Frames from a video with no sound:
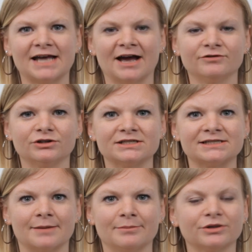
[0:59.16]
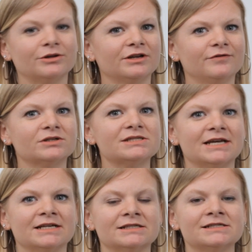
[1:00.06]
after December 31st
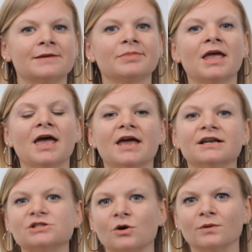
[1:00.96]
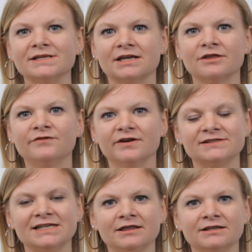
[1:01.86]
ends, and it's always on the
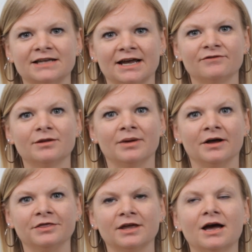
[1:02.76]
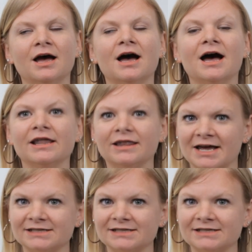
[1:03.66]
15th day of the month unless